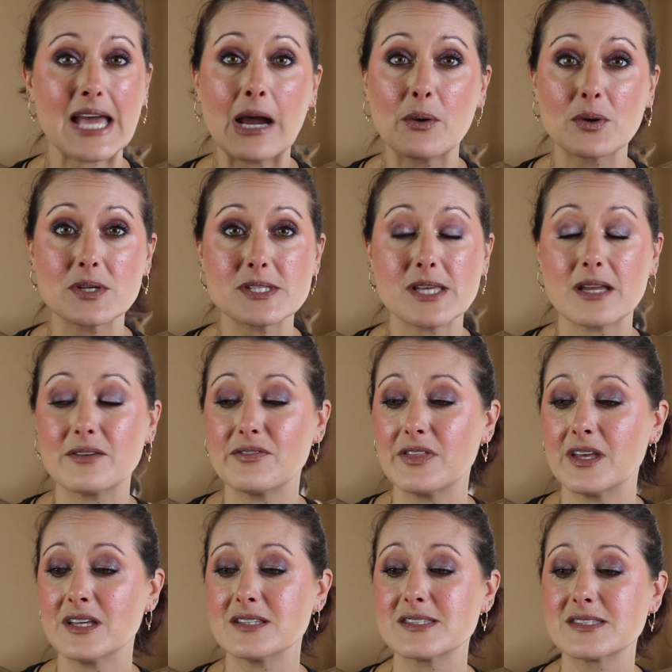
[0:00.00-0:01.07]
hours out of
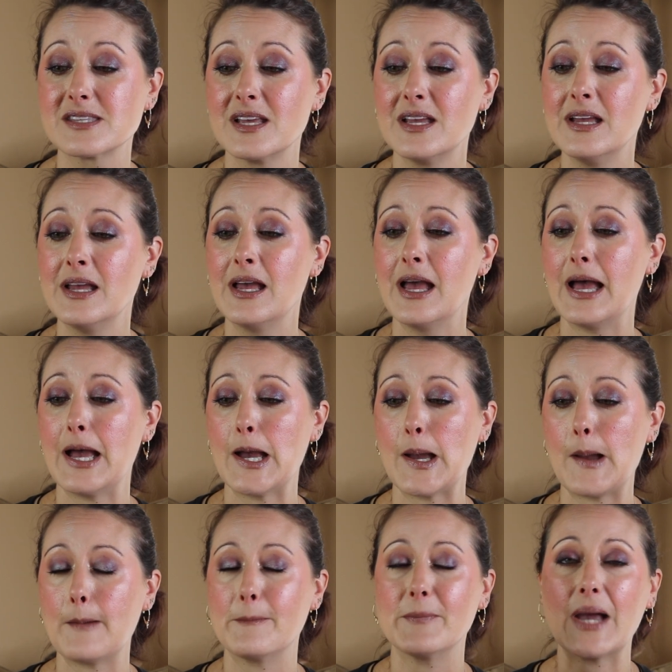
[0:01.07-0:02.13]
this.
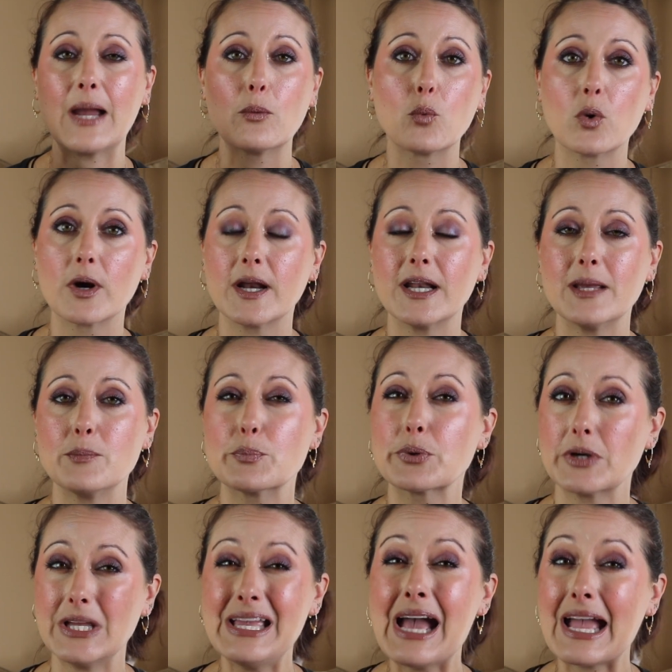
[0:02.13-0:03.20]
Um, I wore it in
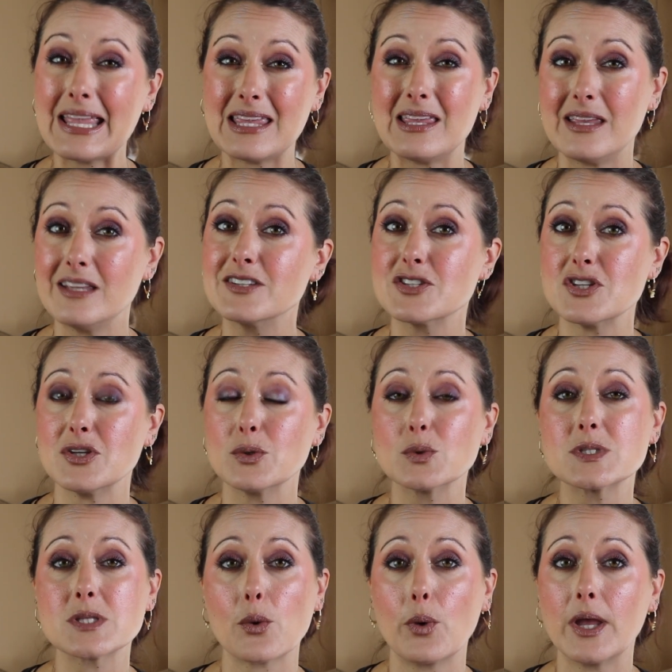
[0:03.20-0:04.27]
pretty high heat too,
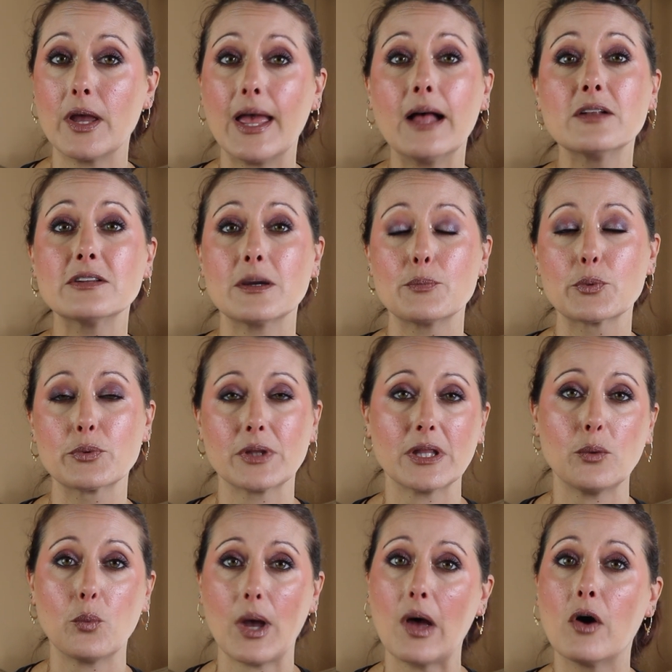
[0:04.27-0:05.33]
so it held up
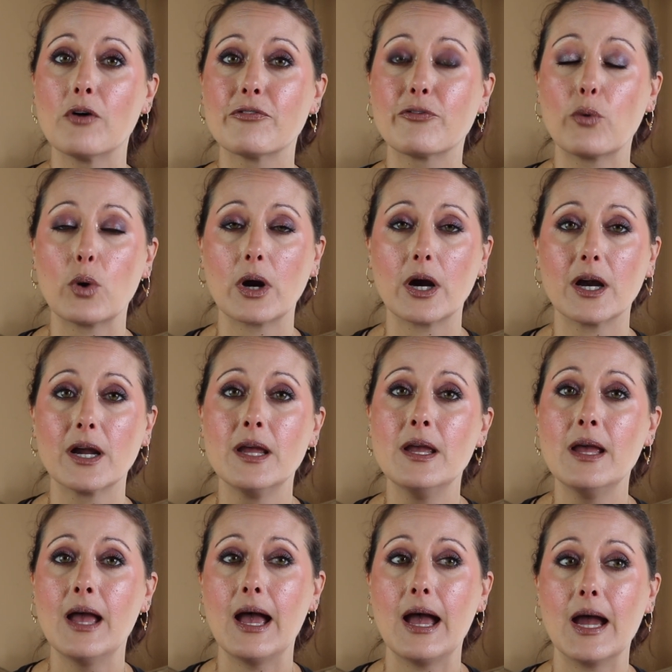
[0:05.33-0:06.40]
really well for
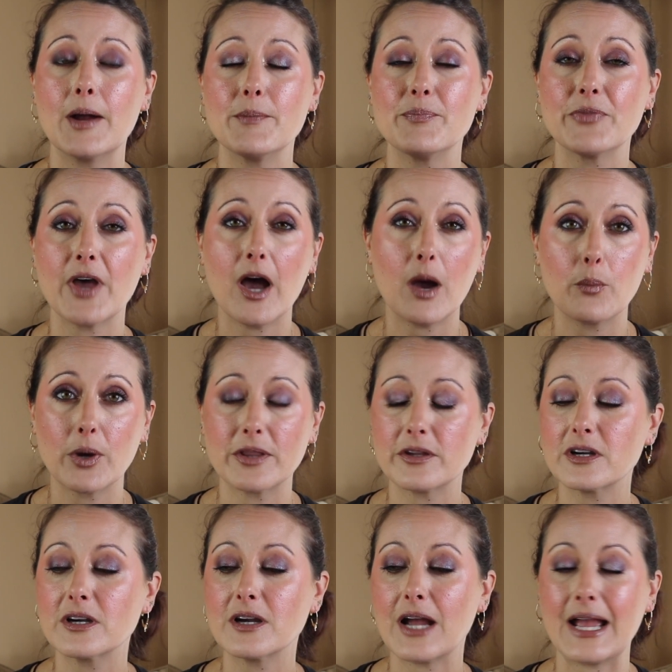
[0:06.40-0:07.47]
um, the hot
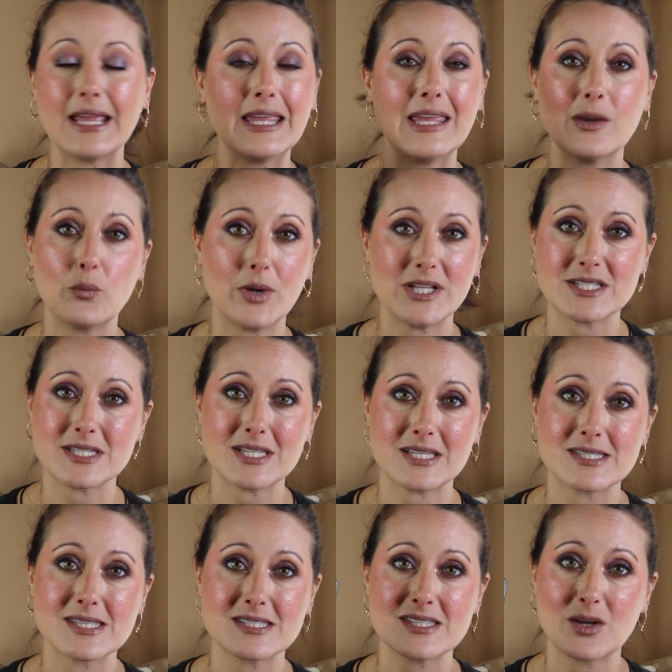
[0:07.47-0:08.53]
weather. I can't wait to
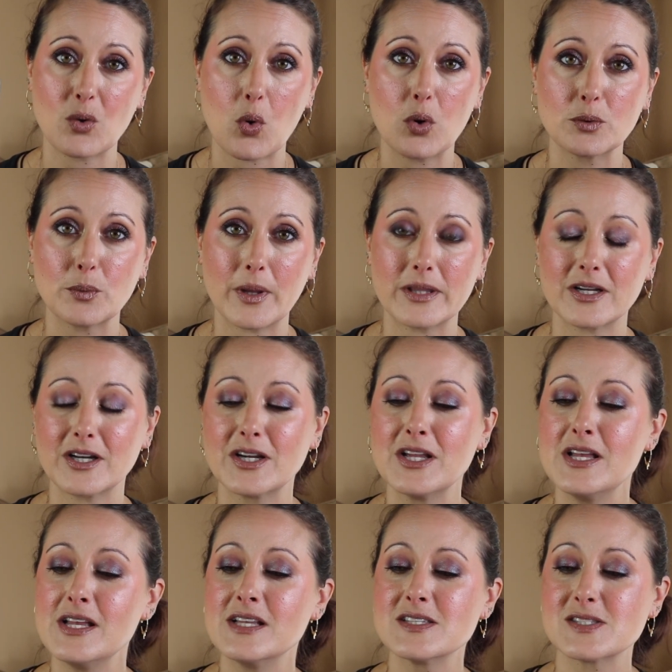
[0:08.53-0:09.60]
test this in cold weather.
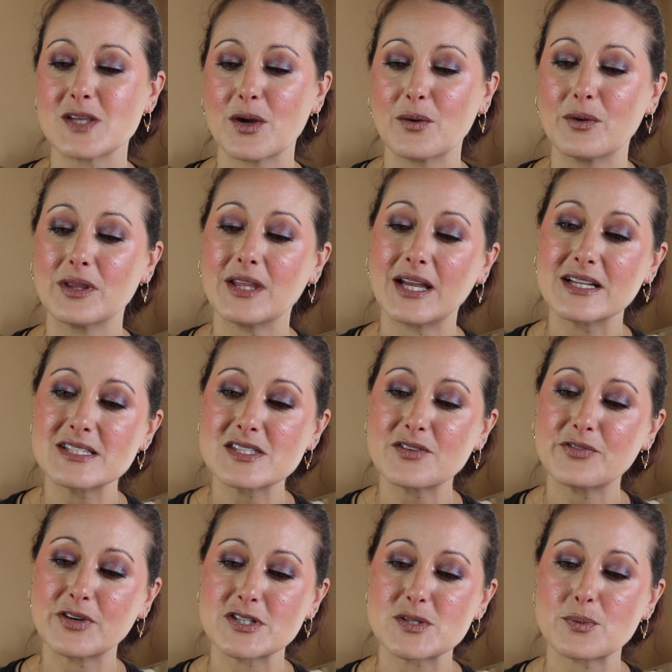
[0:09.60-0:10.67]
So that is the
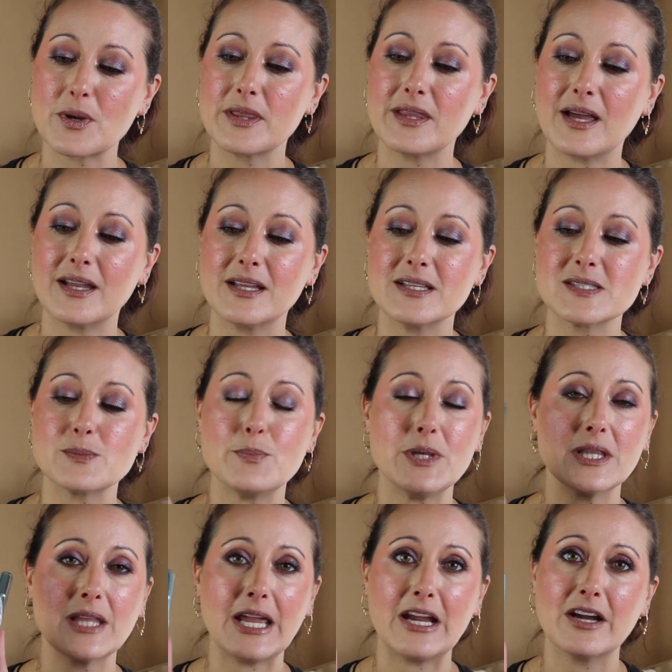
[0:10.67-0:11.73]
first one that is
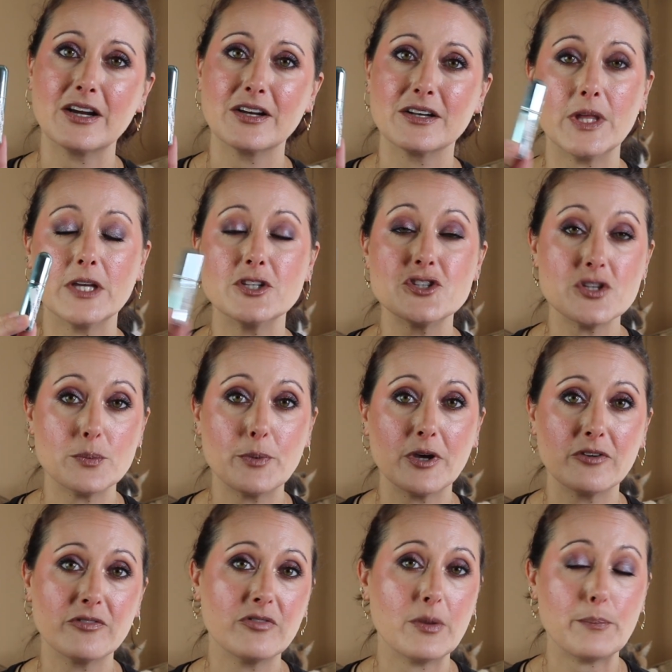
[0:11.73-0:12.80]
Belayered, the dupe
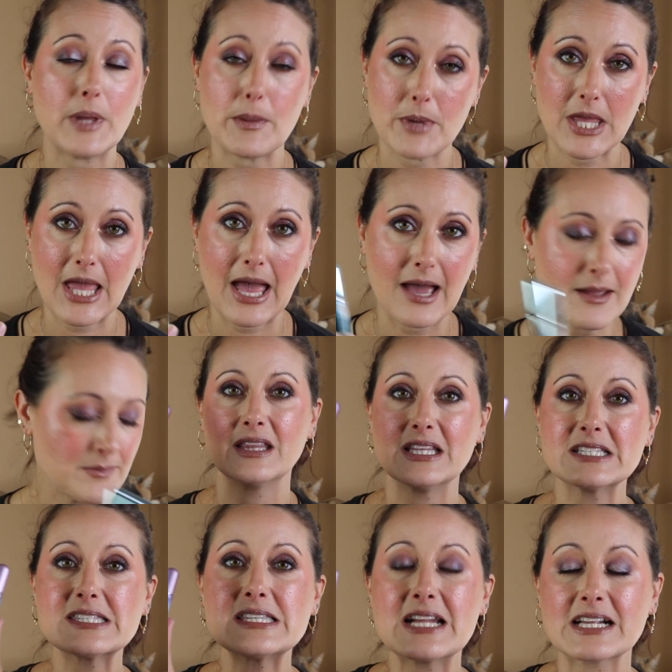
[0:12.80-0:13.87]
of Baby Cat.
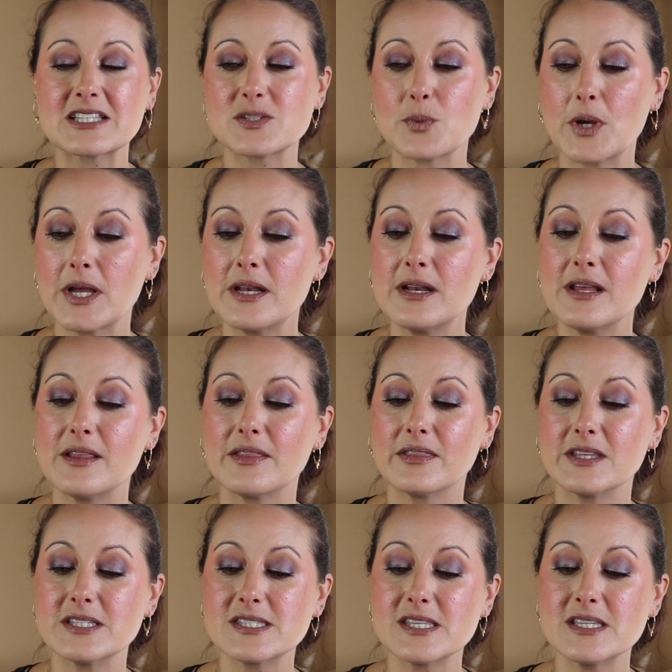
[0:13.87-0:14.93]
This next one,
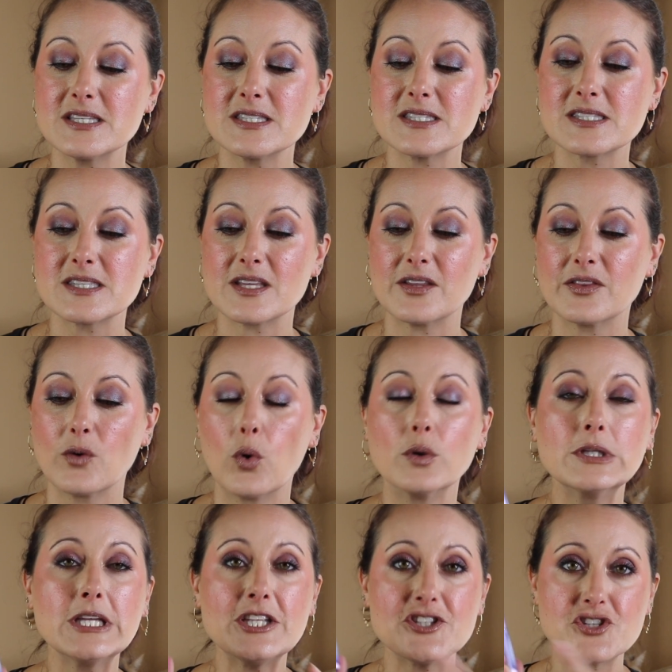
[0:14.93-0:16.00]
this is
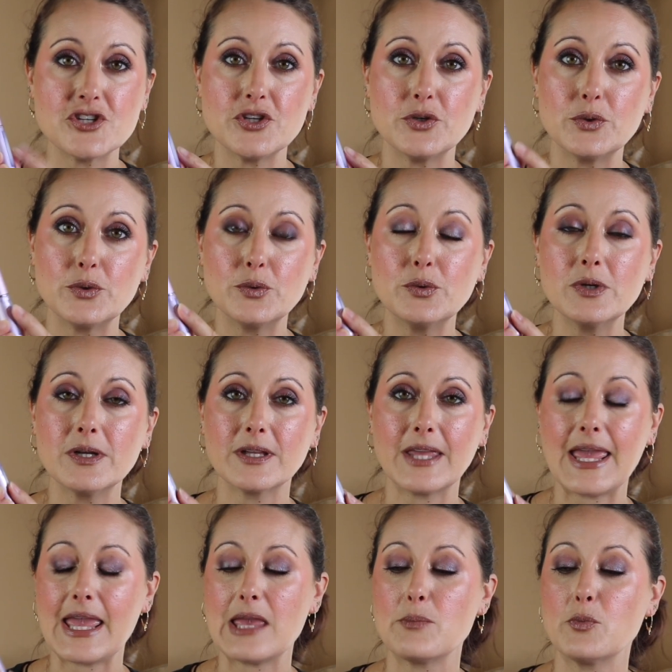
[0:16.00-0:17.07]
only two
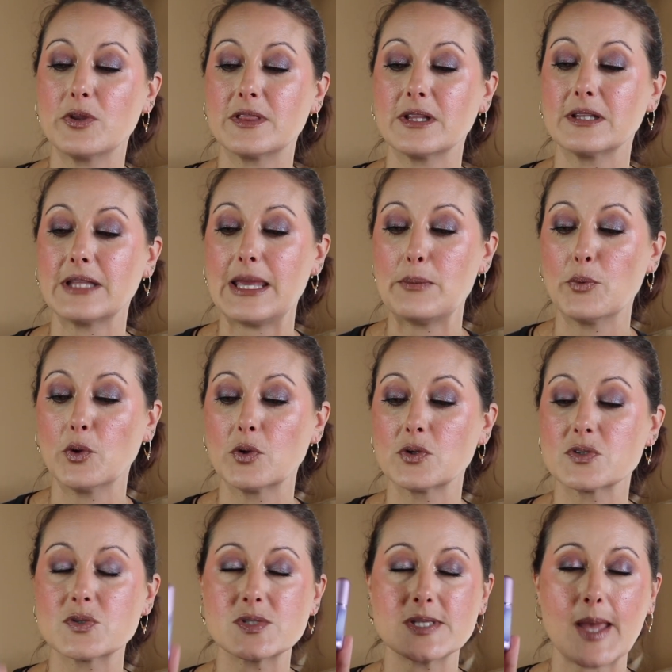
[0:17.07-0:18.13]
came with the
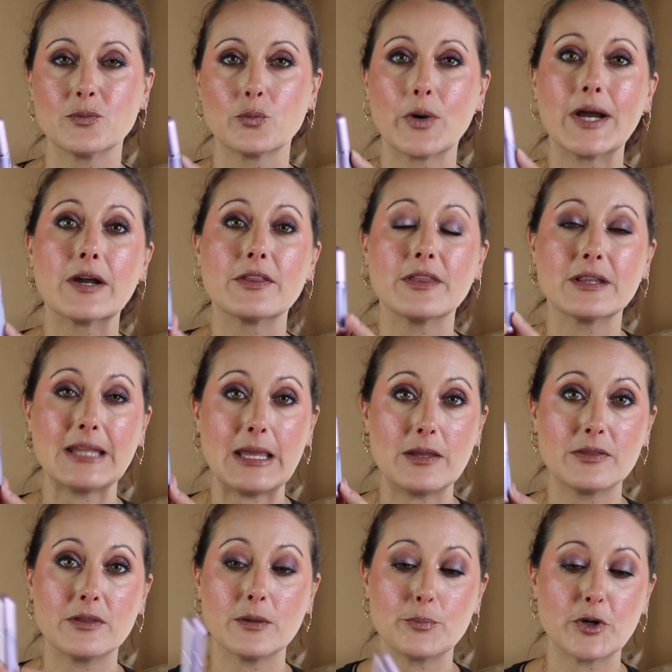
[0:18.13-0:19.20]
labels where the,
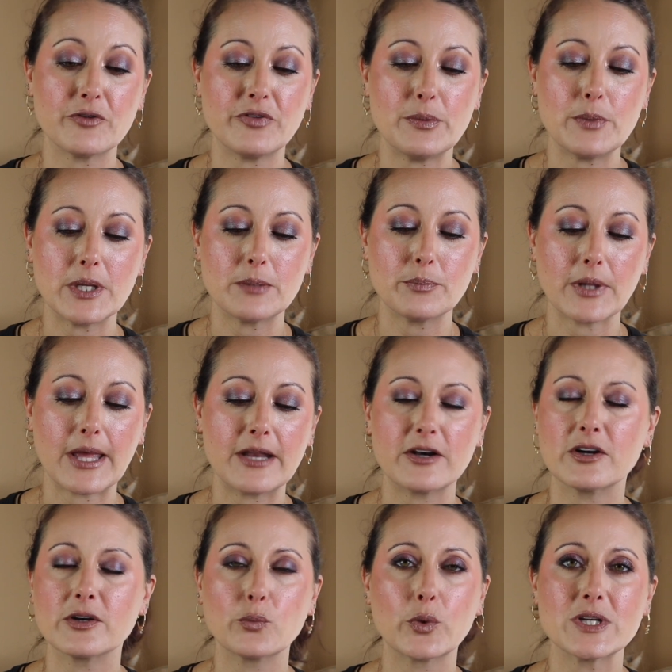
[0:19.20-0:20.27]
the perfume had bled
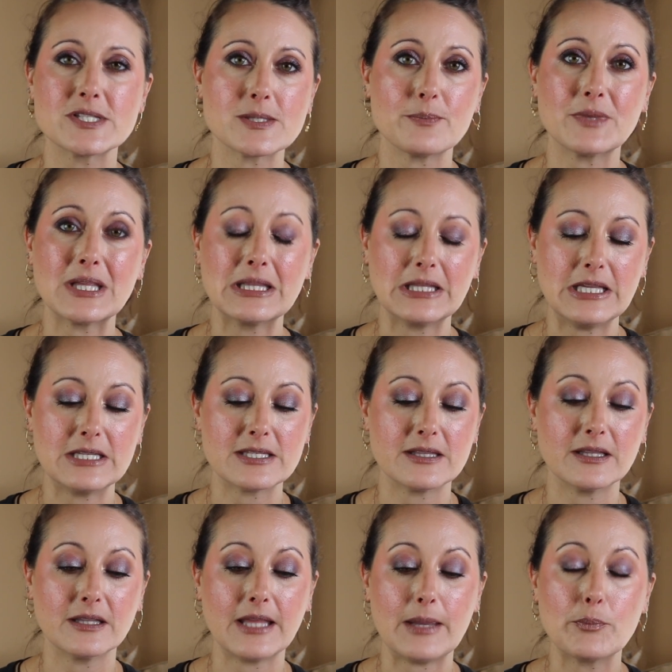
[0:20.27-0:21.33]
or where something leaked in
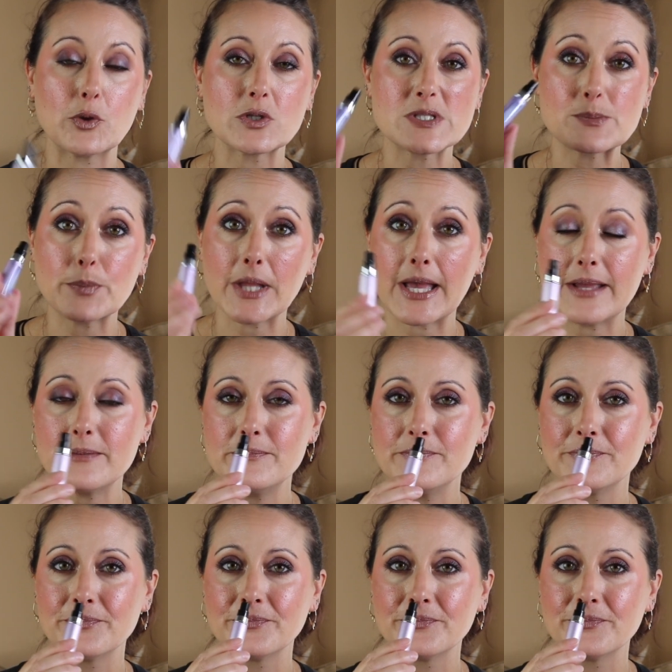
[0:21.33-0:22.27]
the labels bled.